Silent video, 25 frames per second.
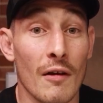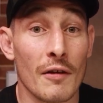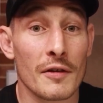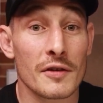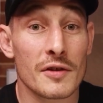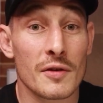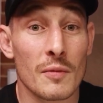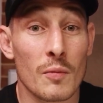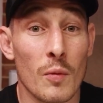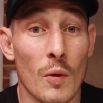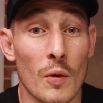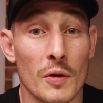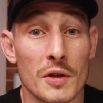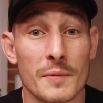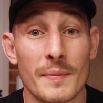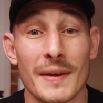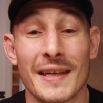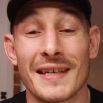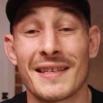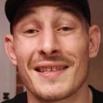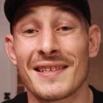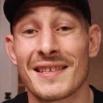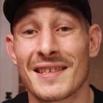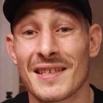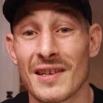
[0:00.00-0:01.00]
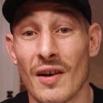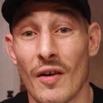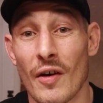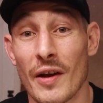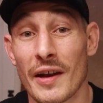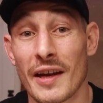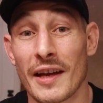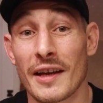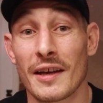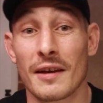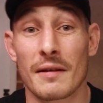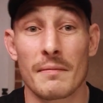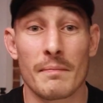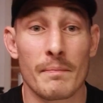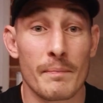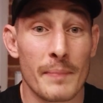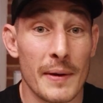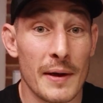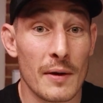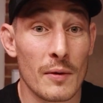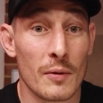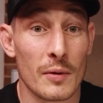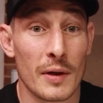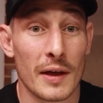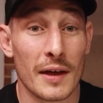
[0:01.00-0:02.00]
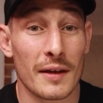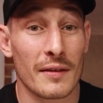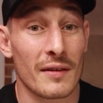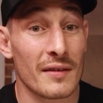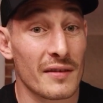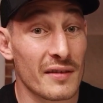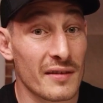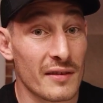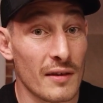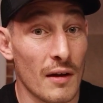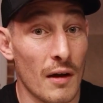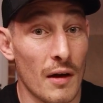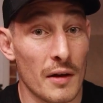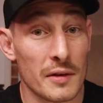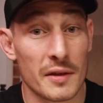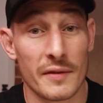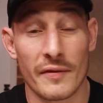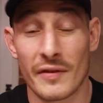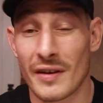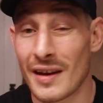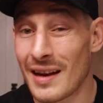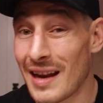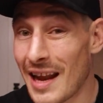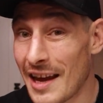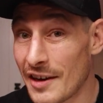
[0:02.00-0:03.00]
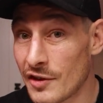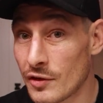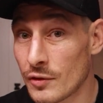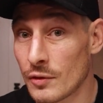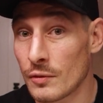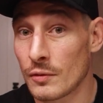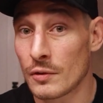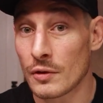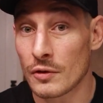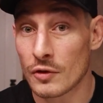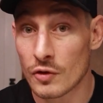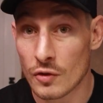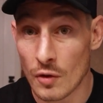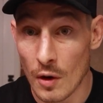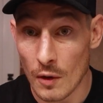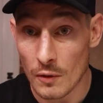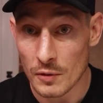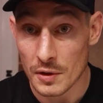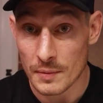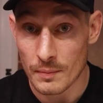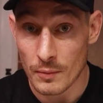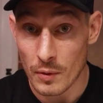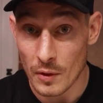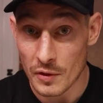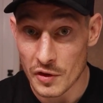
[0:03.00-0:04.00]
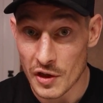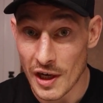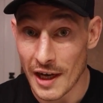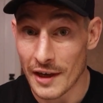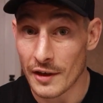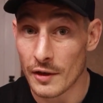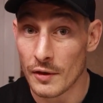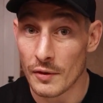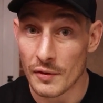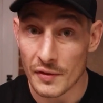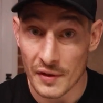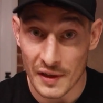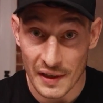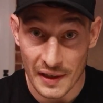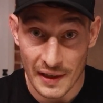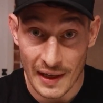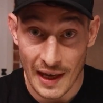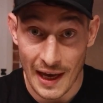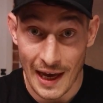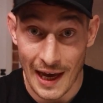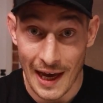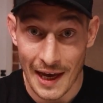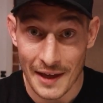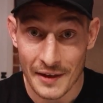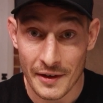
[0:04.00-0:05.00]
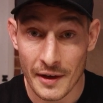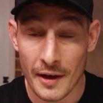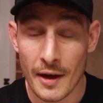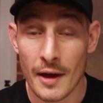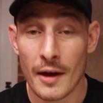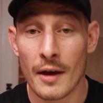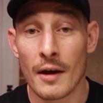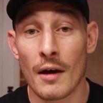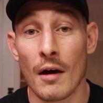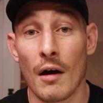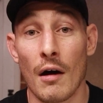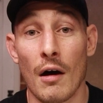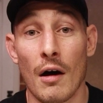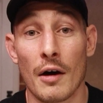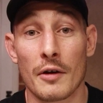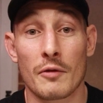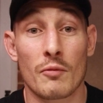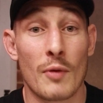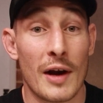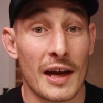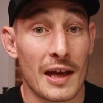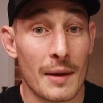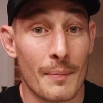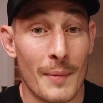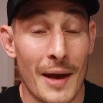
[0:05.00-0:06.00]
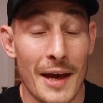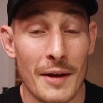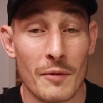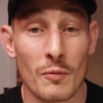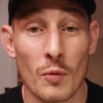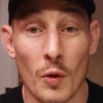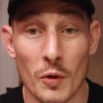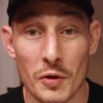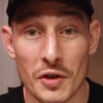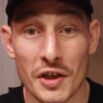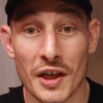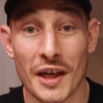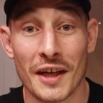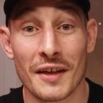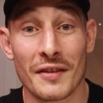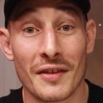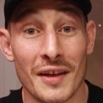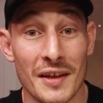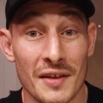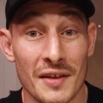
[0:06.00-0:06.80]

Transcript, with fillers: like to watch me designing and building the start of an electrical controls project using CAD, I'd recommend watching